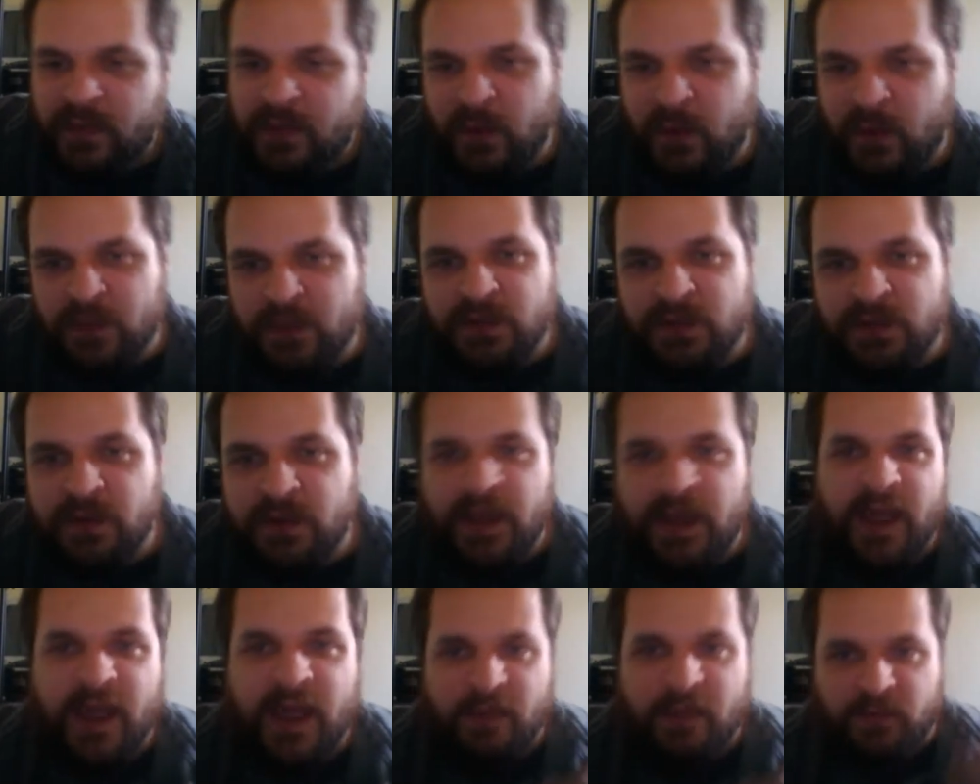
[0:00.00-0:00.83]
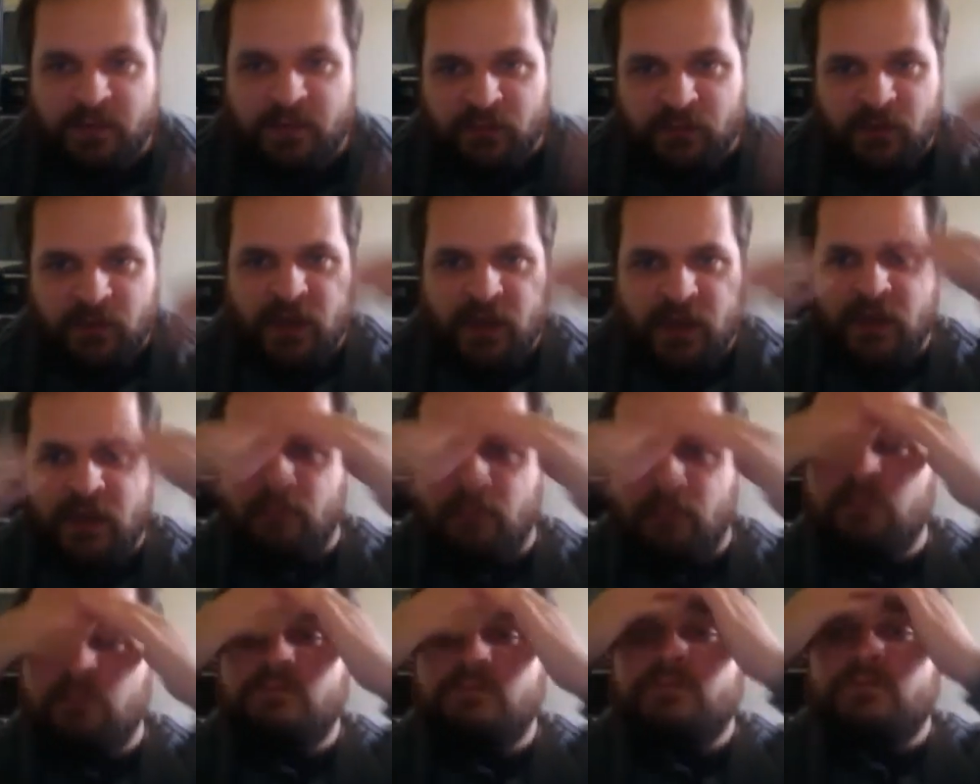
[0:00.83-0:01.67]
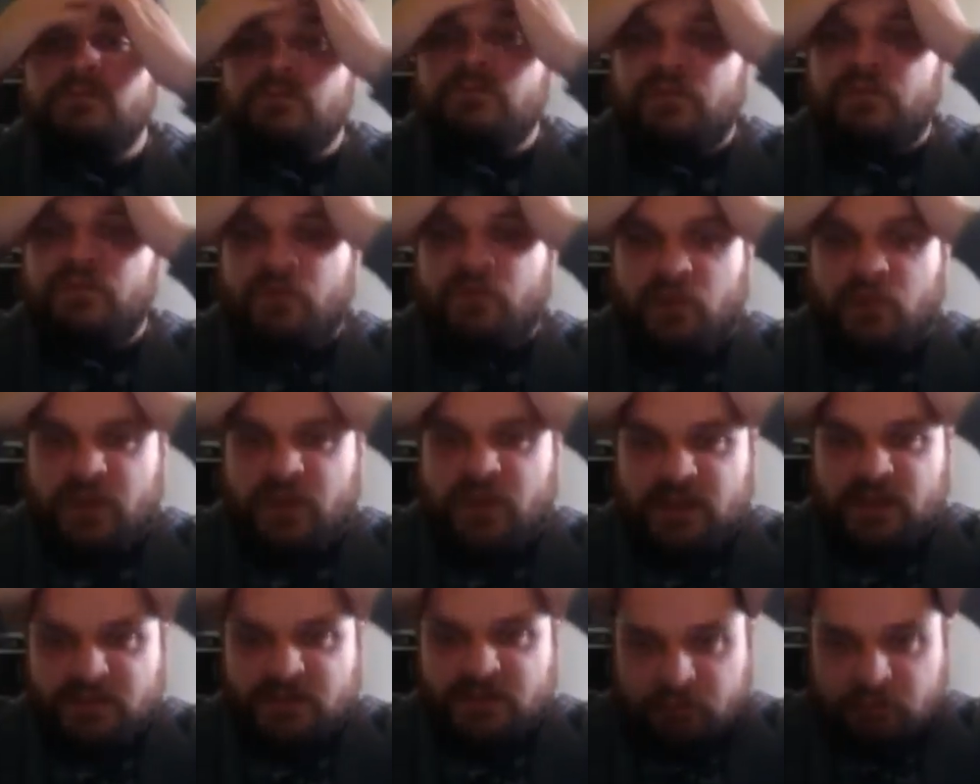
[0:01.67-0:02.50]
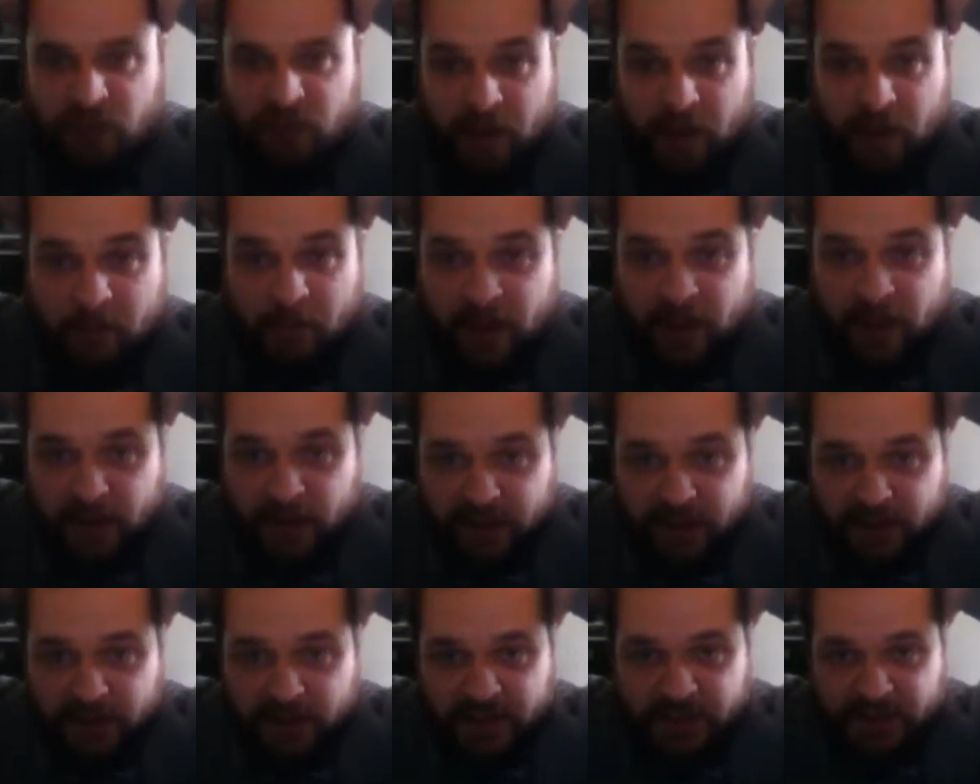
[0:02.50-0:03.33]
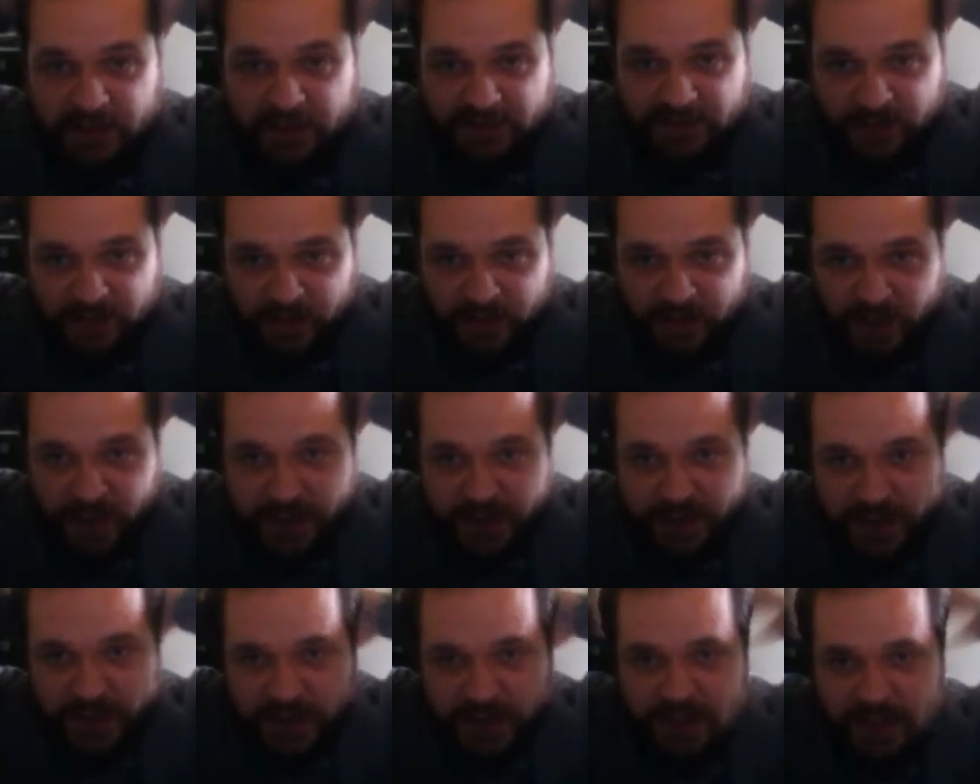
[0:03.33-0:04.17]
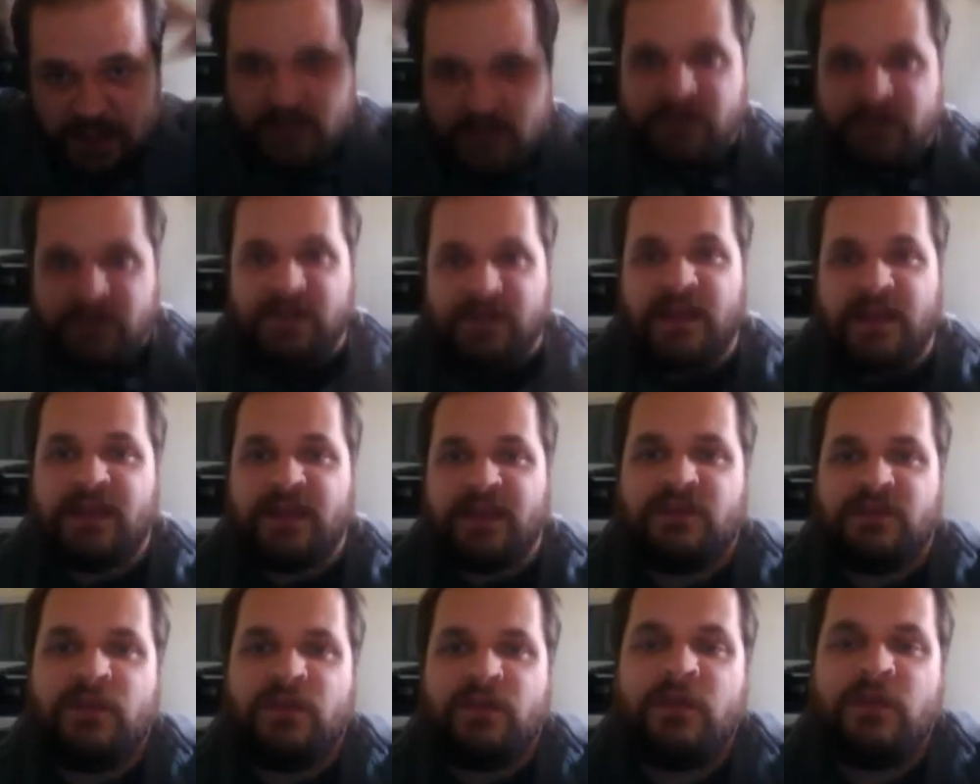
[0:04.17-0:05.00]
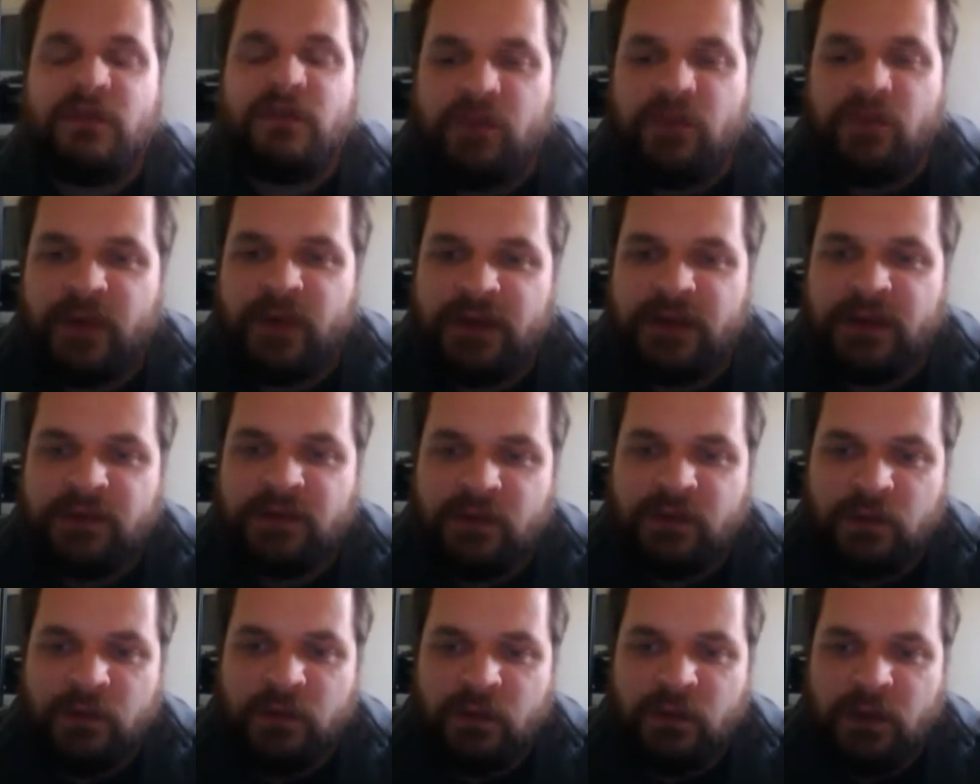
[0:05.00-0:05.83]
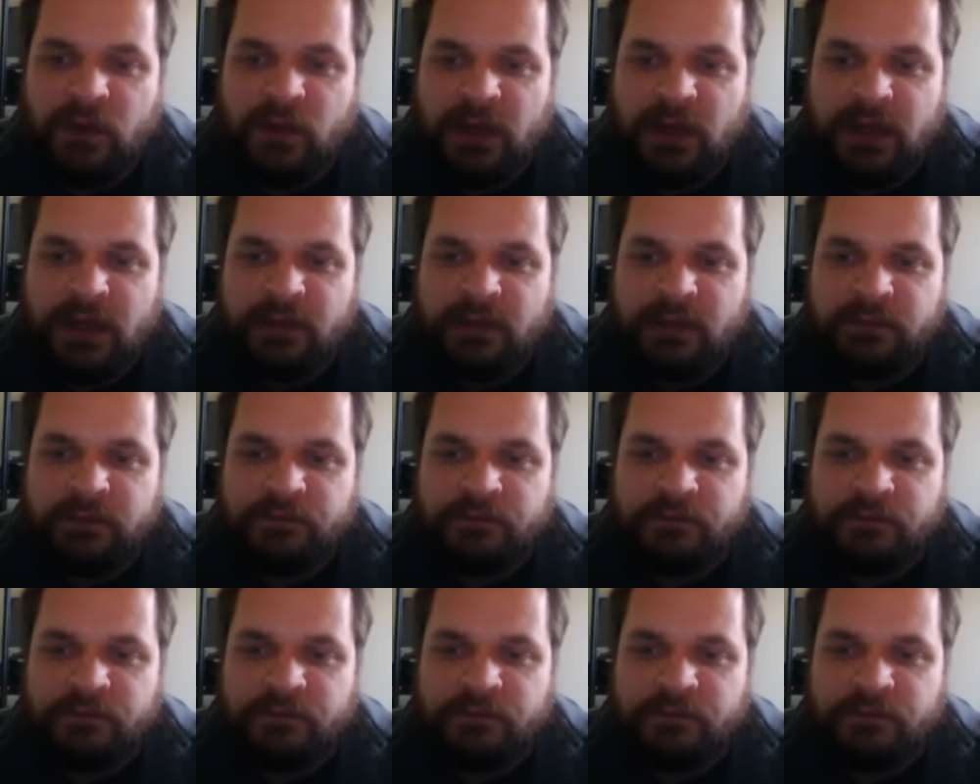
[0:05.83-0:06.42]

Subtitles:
What's going to happen for this, primarily in this situation, is that you're going to